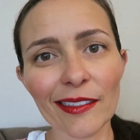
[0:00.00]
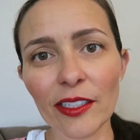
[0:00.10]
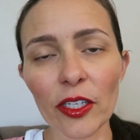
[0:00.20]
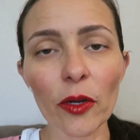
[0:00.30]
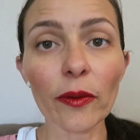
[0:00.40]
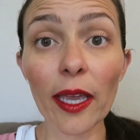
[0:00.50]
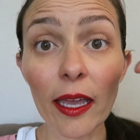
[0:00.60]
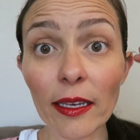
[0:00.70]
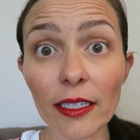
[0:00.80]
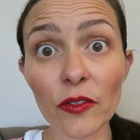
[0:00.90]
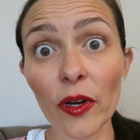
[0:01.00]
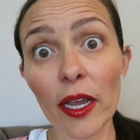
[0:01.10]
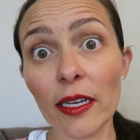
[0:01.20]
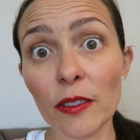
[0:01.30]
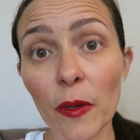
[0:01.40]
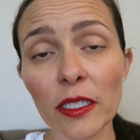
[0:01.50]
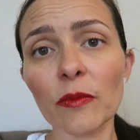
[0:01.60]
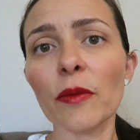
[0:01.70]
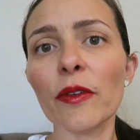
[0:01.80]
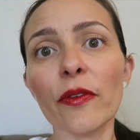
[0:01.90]
you know, get as far ahead as
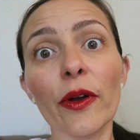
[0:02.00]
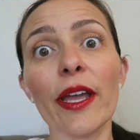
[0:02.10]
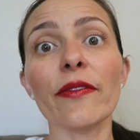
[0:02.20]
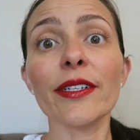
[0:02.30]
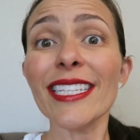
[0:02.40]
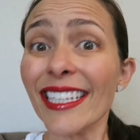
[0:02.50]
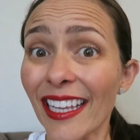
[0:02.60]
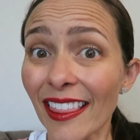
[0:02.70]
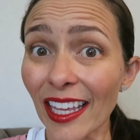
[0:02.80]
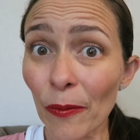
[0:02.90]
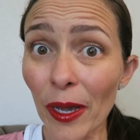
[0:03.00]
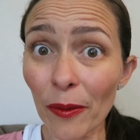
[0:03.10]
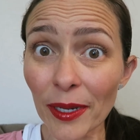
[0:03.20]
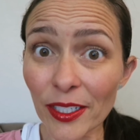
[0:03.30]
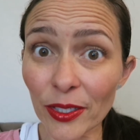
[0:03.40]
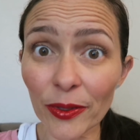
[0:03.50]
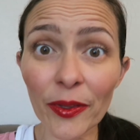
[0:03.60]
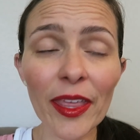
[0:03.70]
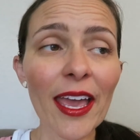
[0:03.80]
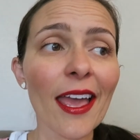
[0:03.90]
possible before I ever did anything about my tooth.